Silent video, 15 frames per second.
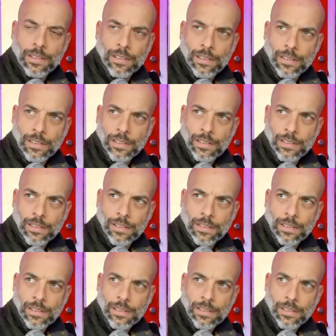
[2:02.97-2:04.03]

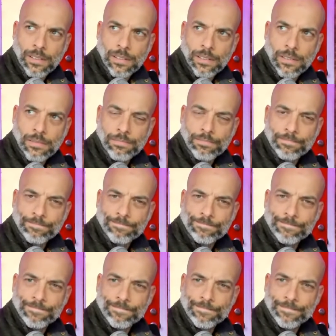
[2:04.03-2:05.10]

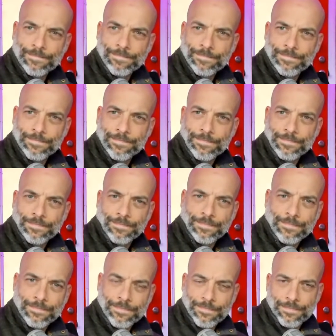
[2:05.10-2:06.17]

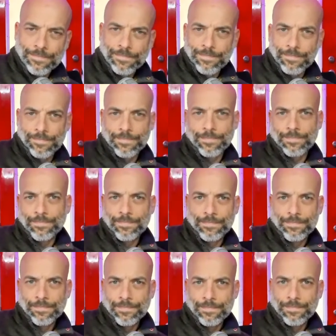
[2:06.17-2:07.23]

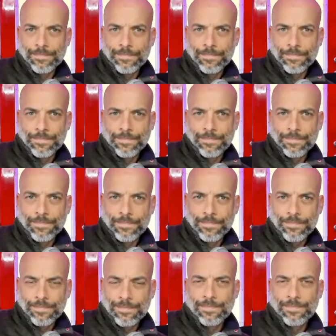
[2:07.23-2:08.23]
No words are spoken by the person on screen.